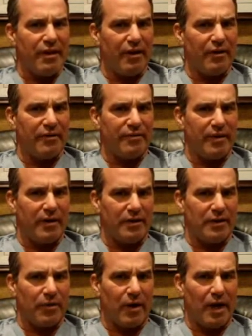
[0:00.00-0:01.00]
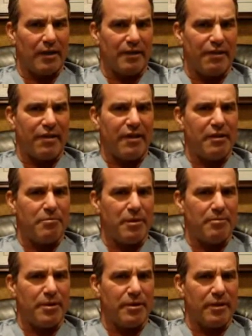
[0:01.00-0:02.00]
of lower eyelid skin
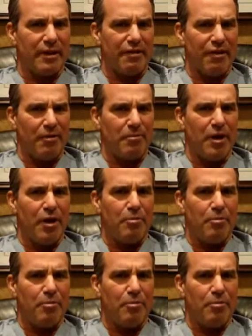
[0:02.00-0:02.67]
but merely some